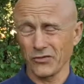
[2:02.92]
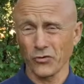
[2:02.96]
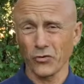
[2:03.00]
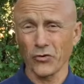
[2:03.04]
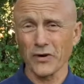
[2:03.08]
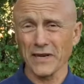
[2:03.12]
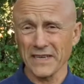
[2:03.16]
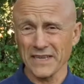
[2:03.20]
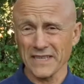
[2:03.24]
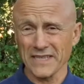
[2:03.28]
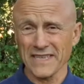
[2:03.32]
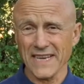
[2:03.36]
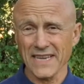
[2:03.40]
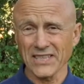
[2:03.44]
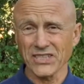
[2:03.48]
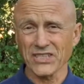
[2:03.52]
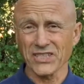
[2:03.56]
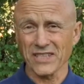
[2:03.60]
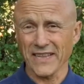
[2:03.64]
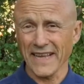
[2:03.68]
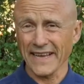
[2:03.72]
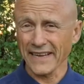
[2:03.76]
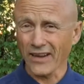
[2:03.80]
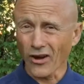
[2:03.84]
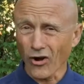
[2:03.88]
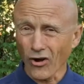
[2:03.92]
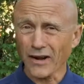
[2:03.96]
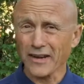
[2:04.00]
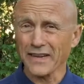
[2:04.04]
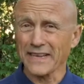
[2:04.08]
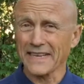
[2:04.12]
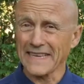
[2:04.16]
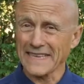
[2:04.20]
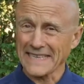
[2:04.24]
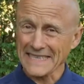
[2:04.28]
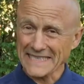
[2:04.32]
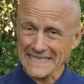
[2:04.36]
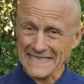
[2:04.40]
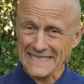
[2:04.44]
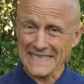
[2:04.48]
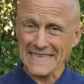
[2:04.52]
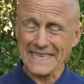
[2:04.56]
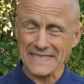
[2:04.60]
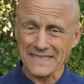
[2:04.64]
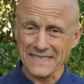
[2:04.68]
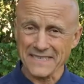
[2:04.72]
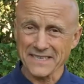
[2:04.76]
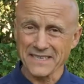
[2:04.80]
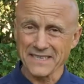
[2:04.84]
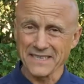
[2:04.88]
an organization like ARC
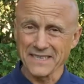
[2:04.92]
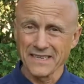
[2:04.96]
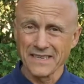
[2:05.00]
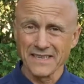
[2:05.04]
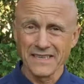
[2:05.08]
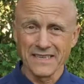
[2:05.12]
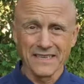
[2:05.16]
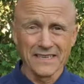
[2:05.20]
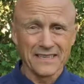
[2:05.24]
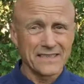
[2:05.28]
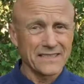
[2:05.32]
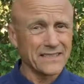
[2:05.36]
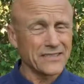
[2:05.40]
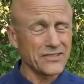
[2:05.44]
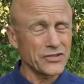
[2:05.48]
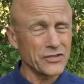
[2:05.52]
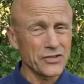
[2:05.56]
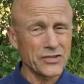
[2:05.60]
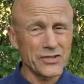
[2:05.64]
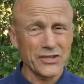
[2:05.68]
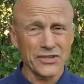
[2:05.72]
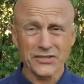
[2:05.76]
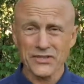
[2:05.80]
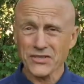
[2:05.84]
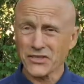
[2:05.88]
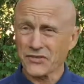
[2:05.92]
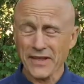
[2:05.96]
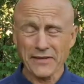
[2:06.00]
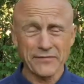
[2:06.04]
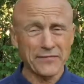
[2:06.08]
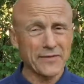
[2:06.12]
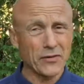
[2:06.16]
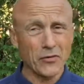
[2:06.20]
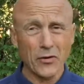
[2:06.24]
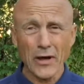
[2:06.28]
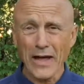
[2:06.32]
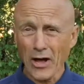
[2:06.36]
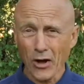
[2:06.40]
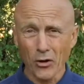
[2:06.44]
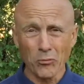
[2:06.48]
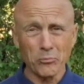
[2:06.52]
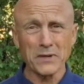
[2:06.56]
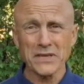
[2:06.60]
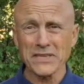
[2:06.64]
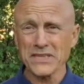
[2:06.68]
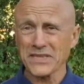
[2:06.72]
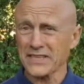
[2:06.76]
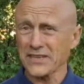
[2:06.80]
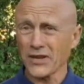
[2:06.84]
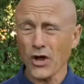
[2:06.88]
exists, so they feel
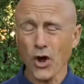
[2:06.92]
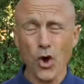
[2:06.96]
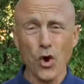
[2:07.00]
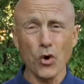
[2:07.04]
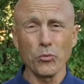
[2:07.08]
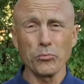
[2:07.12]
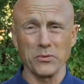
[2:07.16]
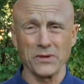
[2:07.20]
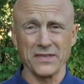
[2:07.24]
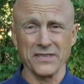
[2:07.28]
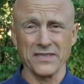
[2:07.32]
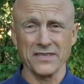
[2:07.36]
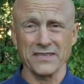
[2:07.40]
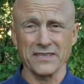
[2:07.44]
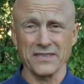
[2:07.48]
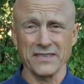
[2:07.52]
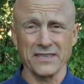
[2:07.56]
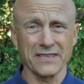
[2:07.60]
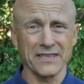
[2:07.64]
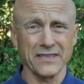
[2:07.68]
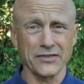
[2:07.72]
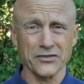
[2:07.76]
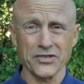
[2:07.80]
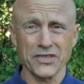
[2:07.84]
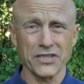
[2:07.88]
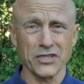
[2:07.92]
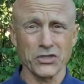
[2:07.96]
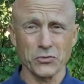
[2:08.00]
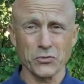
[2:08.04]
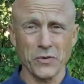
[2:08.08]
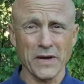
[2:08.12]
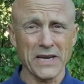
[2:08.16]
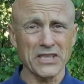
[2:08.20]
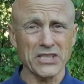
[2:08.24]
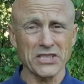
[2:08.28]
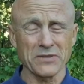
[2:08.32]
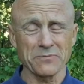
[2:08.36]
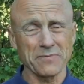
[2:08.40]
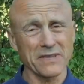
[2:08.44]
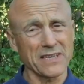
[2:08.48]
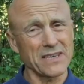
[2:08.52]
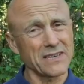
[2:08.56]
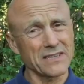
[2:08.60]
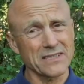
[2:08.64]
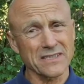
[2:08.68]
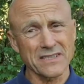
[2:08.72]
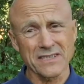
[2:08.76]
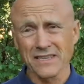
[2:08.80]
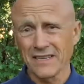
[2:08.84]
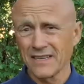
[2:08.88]
helpless and hopeless in their situation
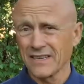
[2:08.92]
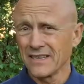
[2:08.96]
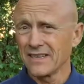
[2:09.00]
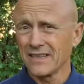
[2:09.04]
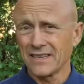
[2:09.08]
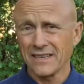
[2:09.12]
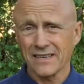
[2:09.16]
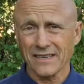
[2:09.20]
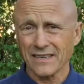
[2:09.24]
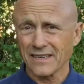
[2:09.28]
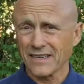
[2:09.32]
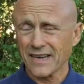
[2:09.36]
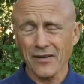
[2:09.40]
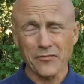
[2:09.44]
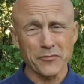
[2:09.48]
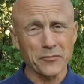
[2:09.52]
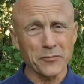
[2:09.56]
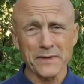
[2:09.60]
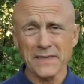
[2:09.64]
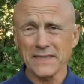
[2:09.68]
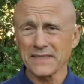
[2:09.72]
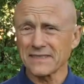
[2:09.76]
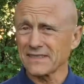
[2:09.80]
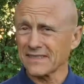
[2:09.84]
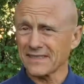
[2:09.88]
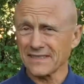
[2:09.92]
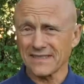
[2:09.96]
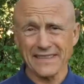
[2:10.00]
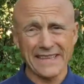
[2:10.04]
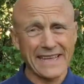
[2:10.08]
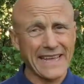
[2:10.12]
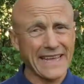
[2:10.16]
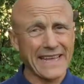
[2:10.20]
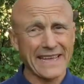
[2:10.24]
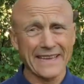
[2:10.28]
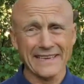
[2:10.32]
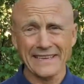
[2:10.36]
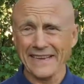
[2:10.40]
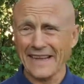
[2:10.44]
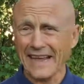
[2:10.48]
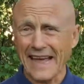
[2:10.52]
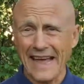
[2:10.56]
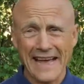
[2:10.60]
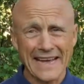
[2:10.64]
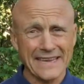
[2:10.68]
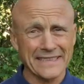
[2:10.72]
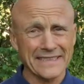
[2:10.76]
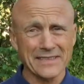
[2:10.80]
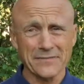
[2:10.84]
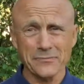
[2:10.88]
because government can't
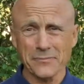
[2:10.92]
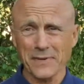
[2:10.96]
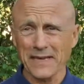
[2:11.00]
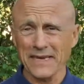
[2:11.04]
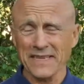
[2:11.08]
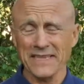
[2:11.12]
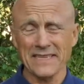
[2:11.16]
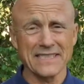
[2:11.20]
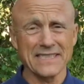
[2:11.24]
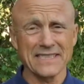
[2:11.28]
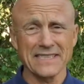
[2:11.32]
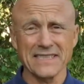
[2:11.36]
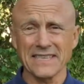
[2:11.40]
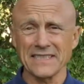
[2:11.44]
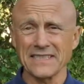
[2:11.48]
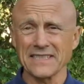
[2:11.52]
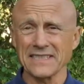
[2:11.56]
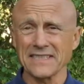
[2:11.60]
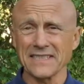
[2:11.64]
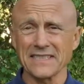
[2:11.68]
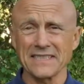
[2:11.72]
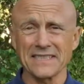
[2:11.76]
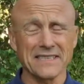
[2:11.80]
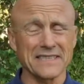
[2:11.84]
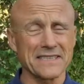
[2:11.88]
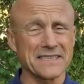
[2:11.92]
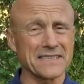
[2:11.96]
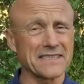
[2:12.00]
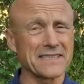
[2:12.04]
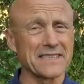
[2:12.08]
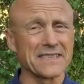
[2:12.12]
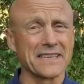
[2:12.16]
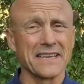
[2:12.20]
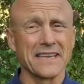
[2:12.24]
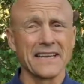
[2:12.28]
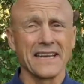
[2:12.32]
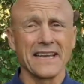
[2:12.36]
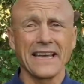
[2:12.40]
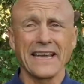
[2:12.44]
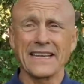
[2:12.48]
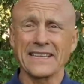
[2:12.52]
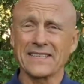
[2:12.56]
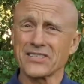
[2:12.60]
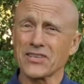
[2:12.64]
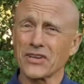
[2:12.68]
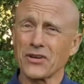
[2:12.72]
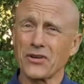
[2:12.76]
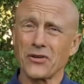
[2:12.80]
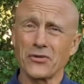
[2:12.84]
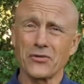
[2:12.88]
act in many of these instances.
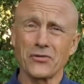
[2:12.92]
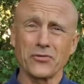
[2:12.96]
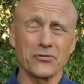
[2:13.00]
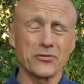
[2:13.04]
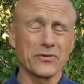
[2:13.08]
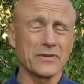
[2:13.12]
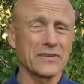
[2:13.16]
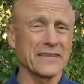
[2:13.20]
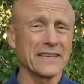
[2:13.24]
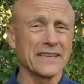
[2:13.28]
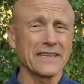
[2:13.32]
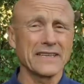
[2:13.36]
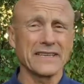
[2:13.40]
And so